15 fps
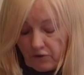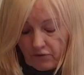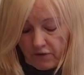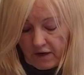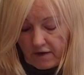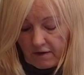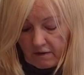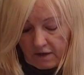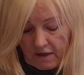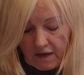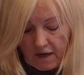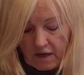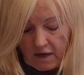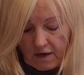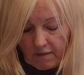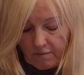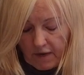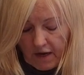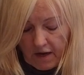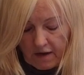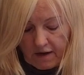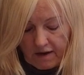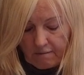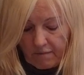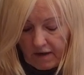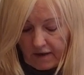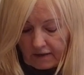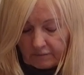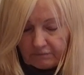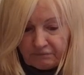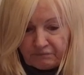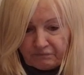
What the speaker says: trail and I'm